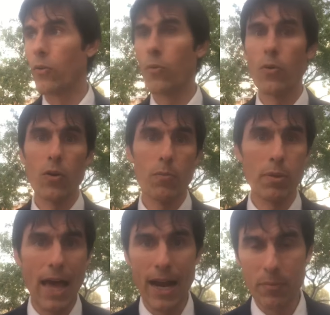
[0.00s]
or
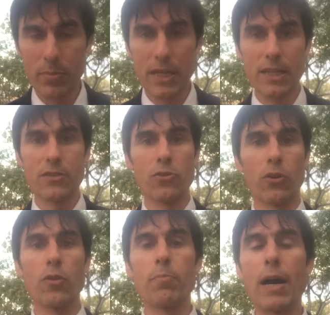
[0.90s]
black beans
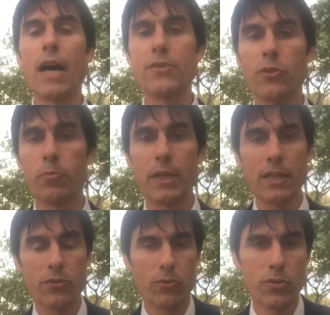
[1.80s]
or garbanzo
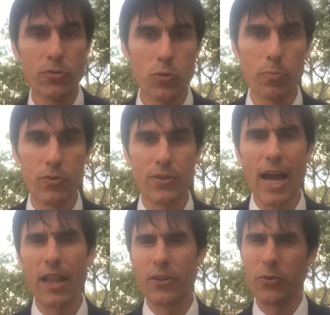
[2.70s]
beans or a super
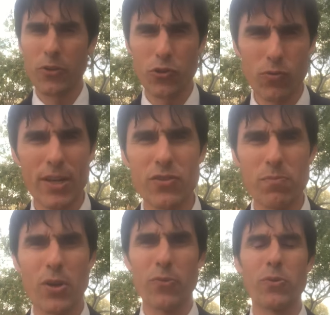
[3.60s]
salad, or the trace
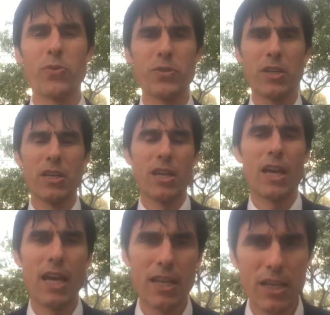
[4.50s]
minerals
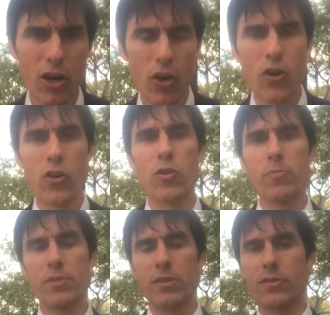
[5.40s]
and the
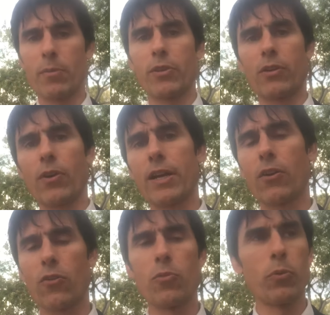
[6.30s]
herbs and some of the great
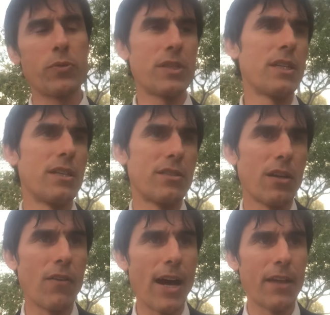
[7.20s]
herbal teas
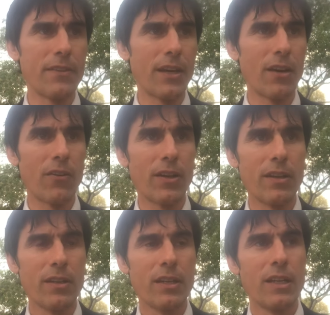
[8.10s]
that are out there,
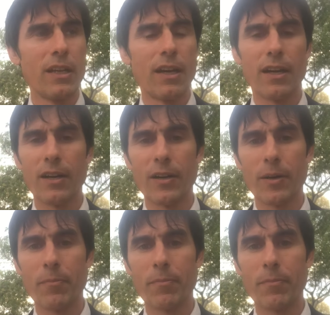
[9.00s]

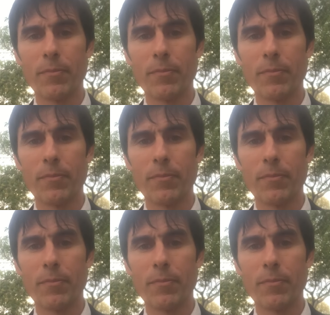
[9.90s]
and